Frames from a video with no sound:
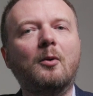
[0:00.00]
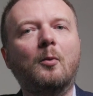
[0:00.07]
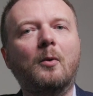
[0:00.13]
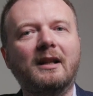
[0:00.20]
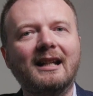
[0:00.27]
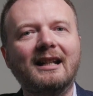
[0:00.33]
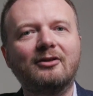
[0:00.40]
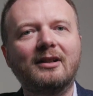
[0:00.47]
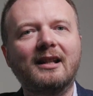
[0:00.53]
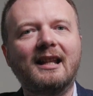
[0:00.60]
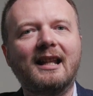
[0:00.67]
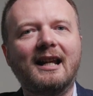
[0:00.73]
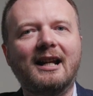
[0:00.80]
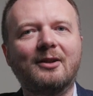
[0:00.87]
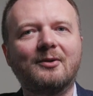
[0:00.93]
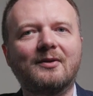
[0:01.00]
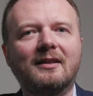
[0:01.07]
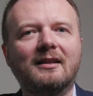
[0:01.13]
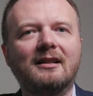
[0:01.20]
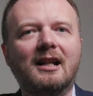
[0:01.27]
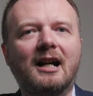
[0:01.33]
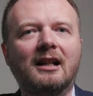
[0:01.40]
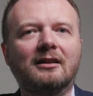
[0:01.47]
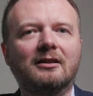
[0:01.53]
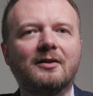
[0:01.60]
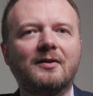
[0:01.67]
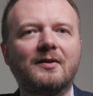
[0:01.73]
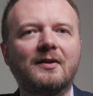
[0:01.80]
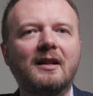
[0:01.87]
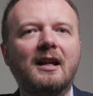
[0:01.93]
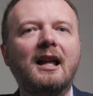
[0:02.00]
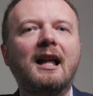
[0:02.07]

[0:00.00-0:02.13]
$100,000